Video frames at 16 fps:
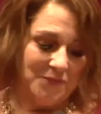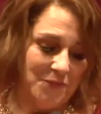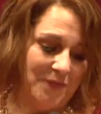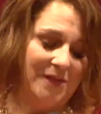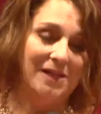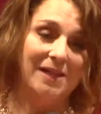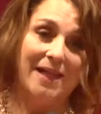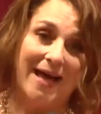
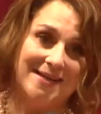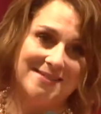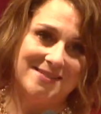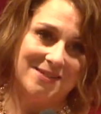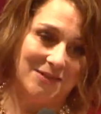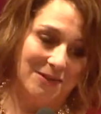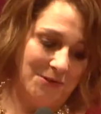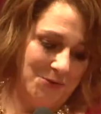
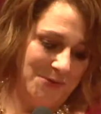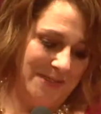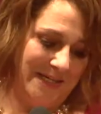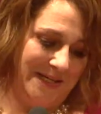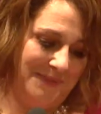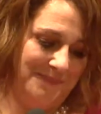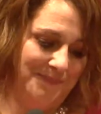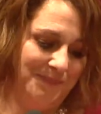Classic
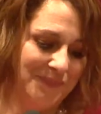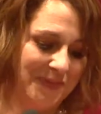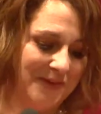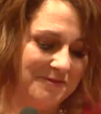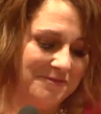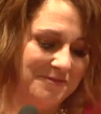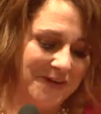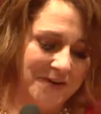Lucy.
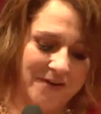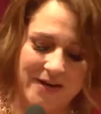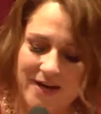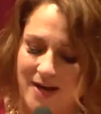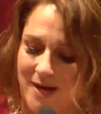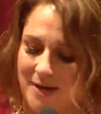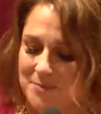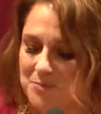Very
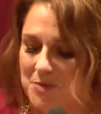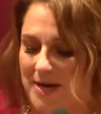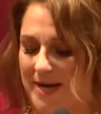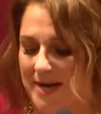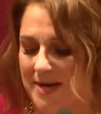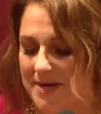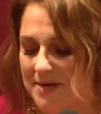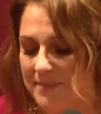on
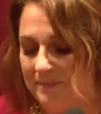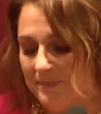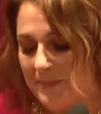brand.